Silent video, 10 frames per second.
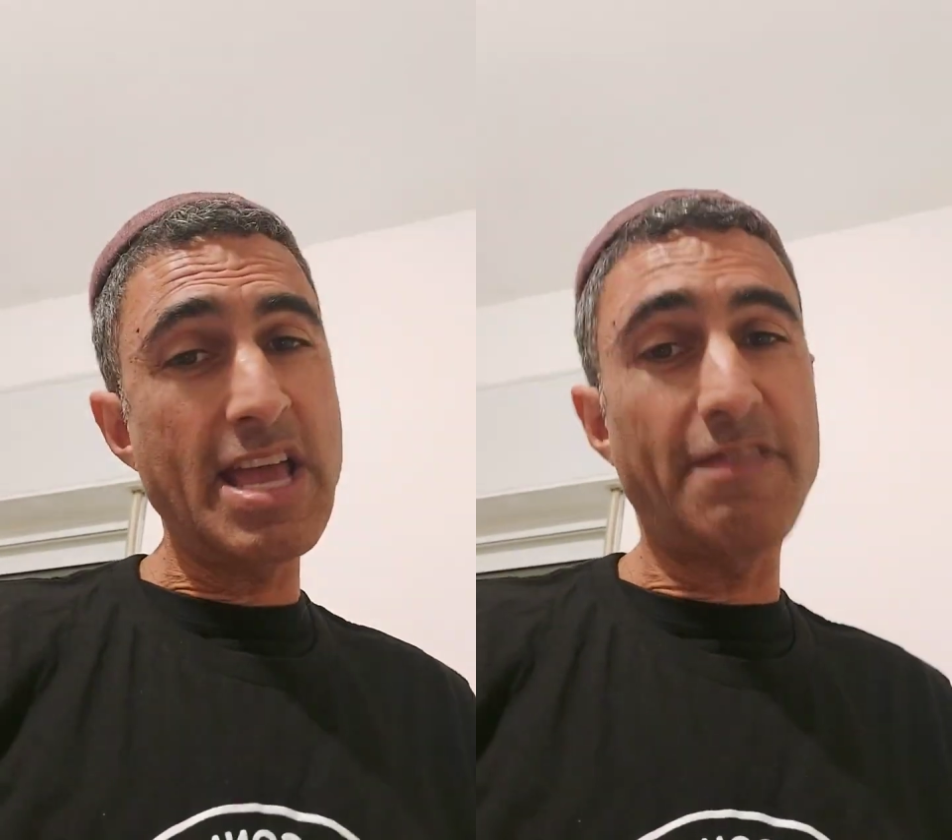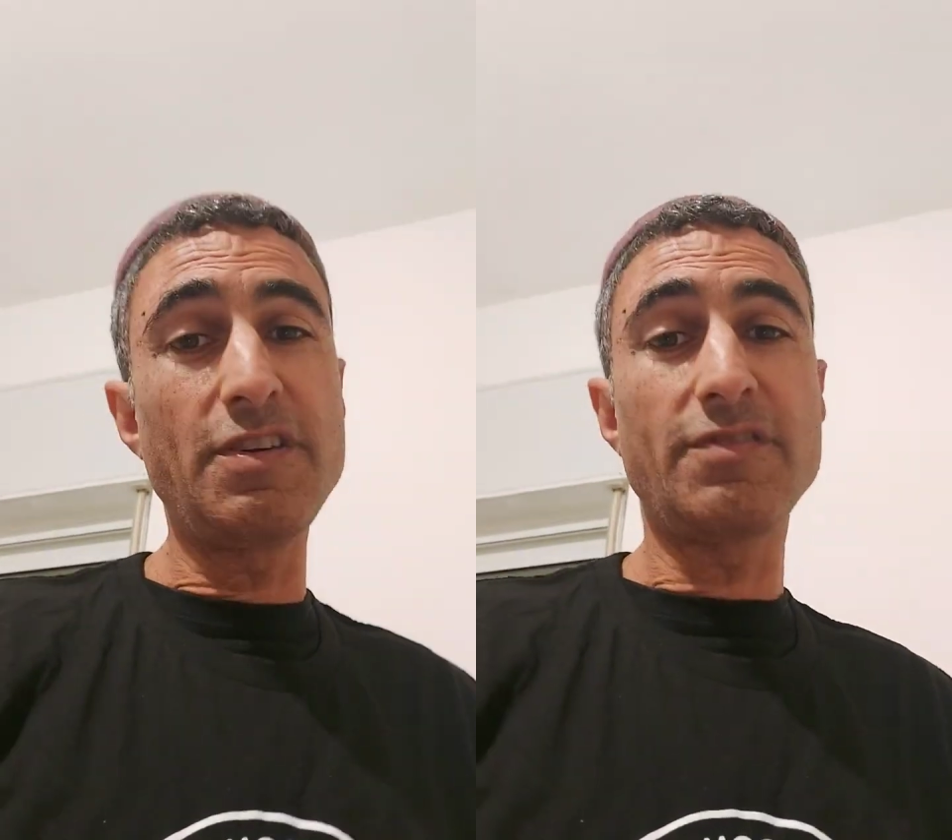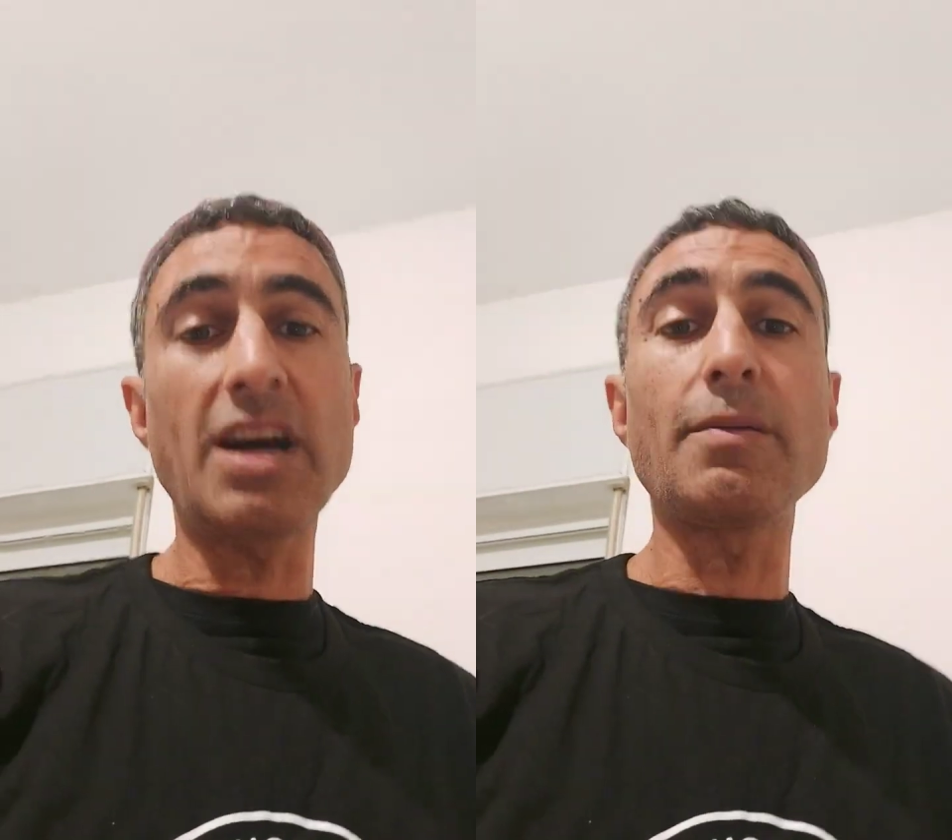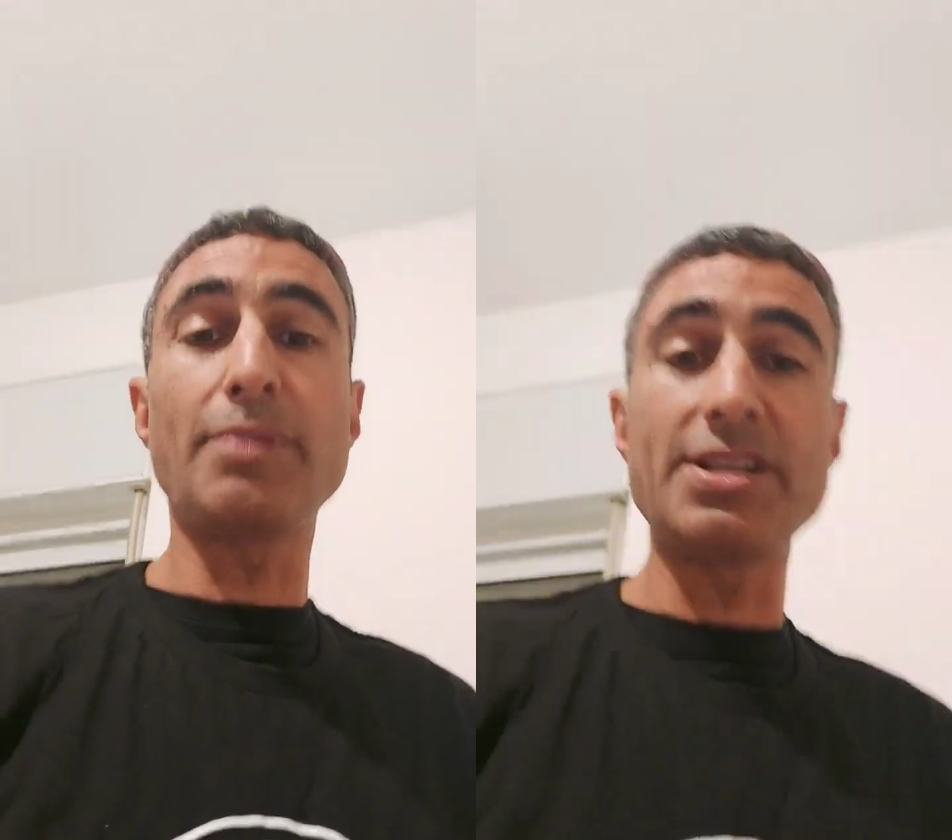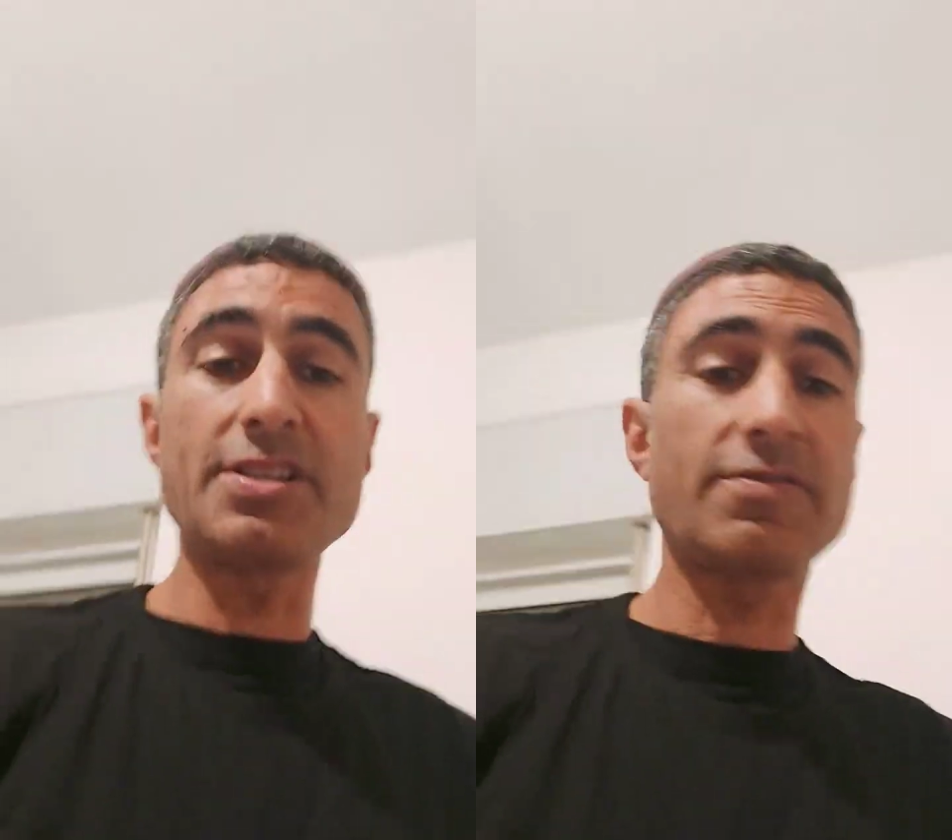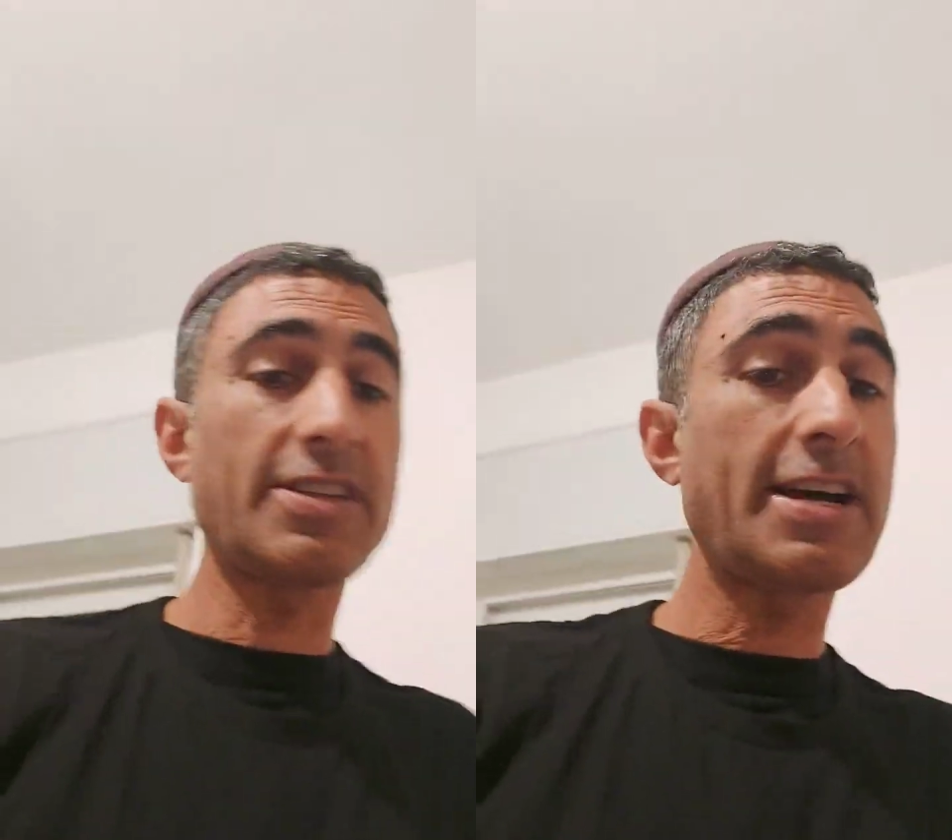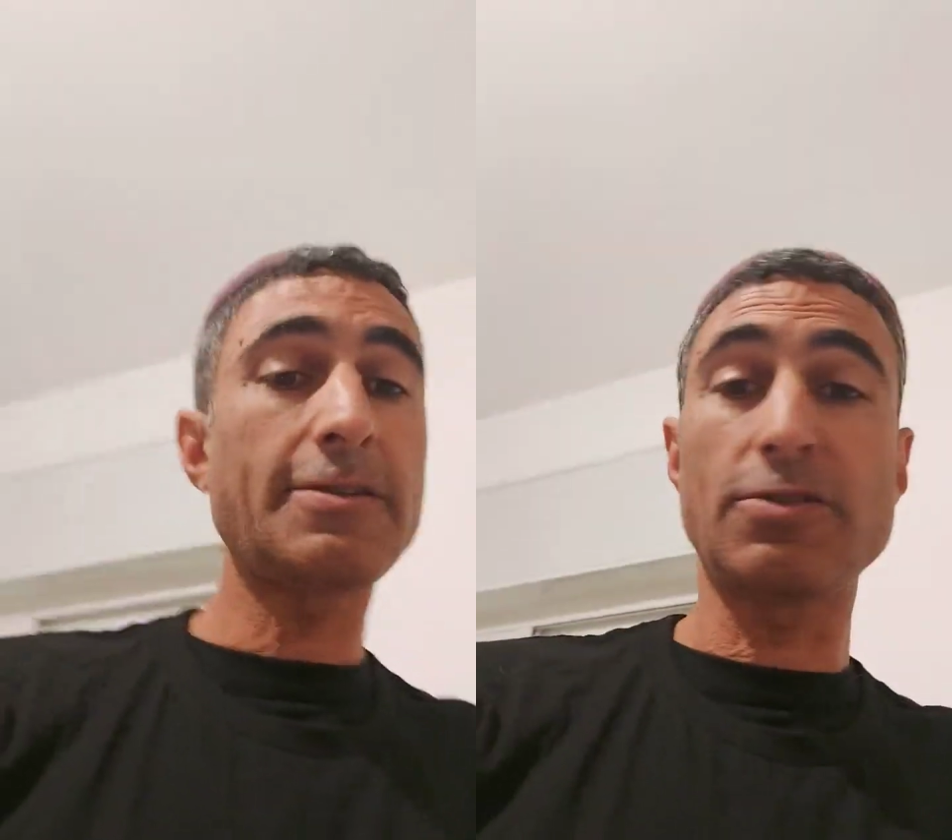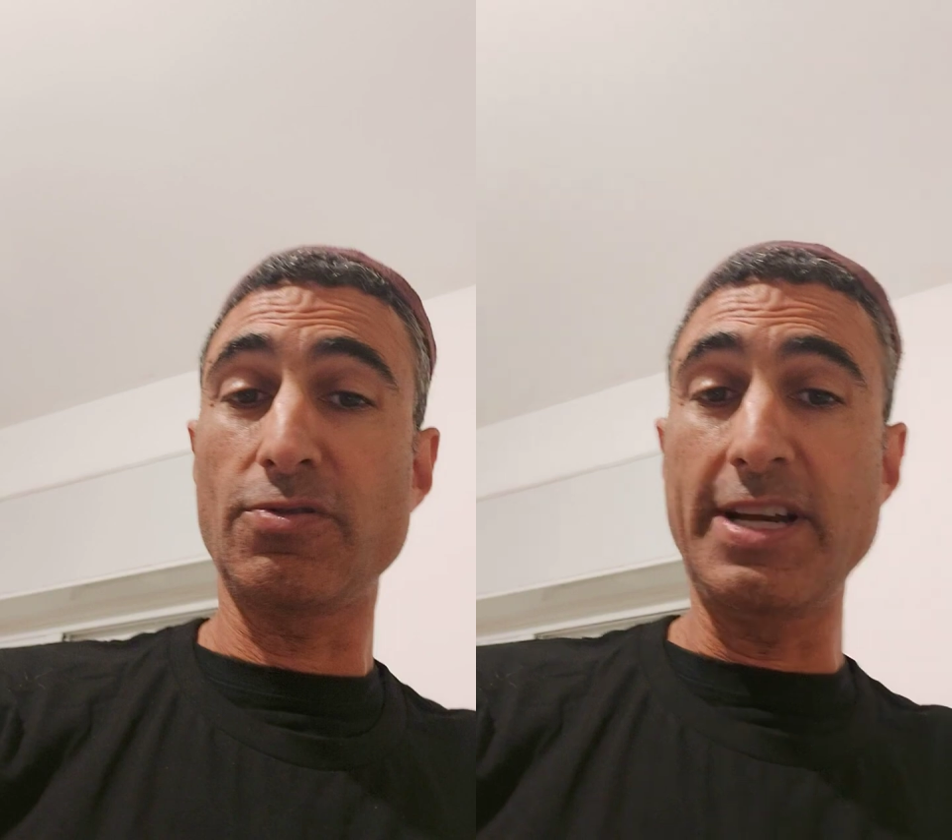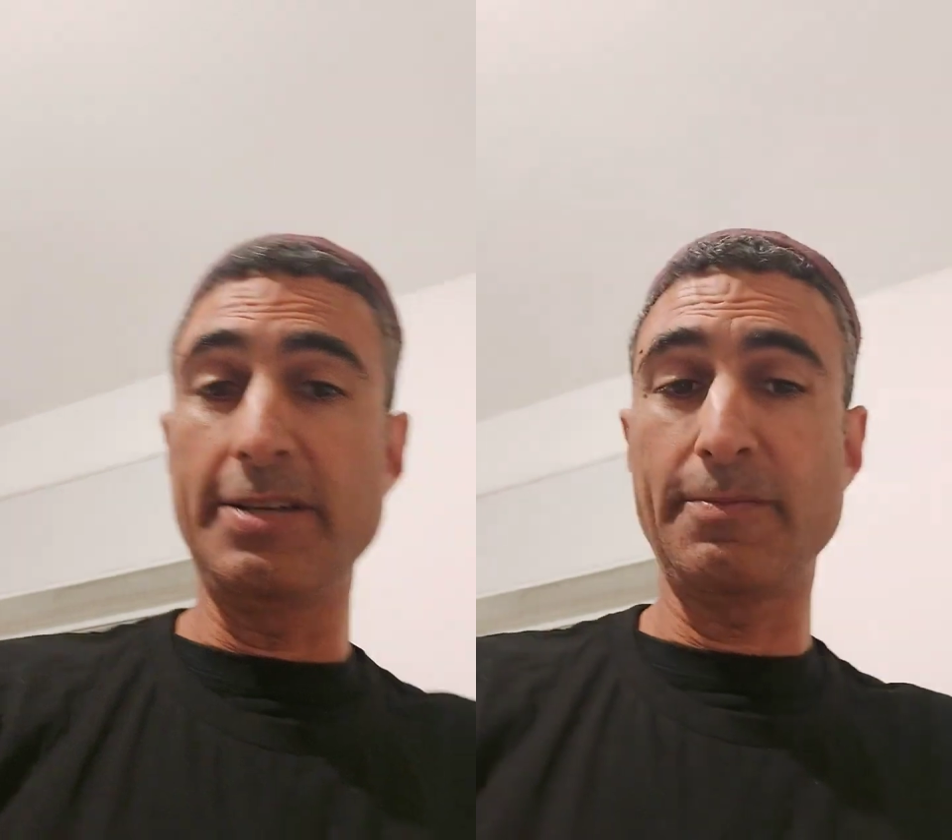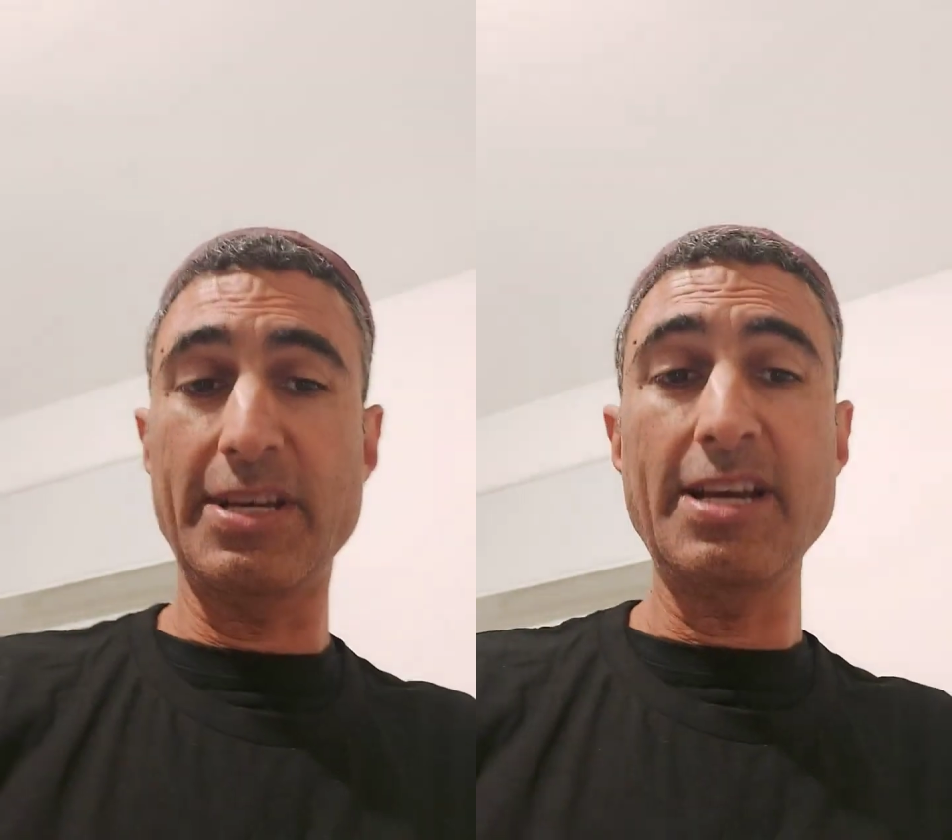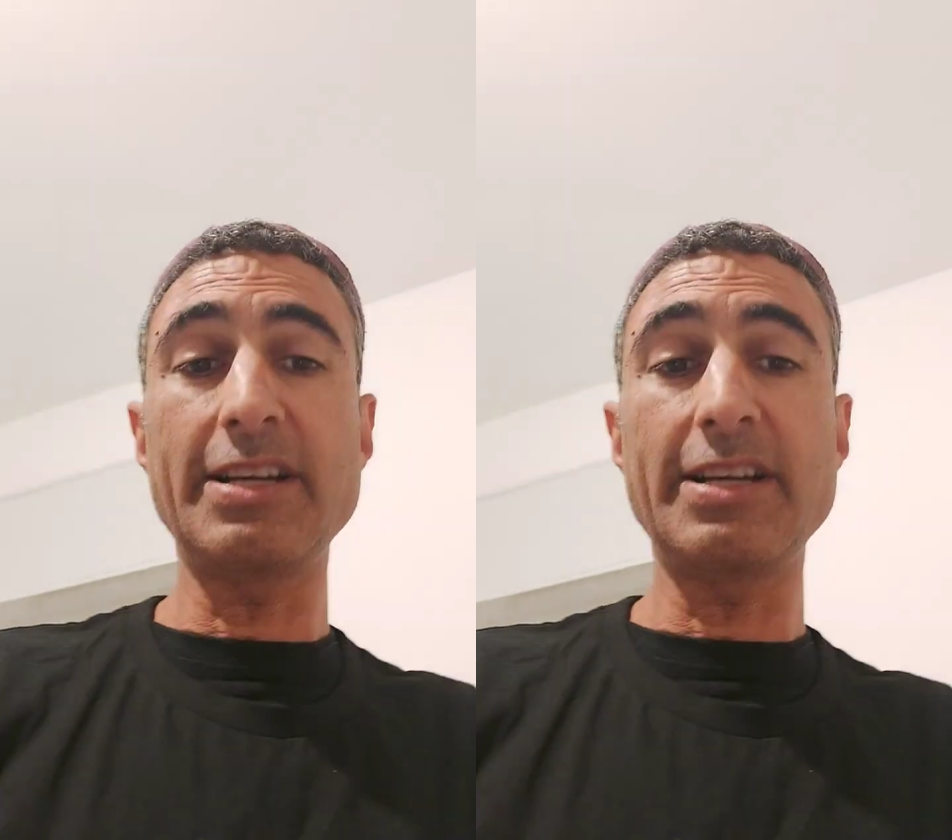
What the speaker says: If you've got a budget for that, great, okay?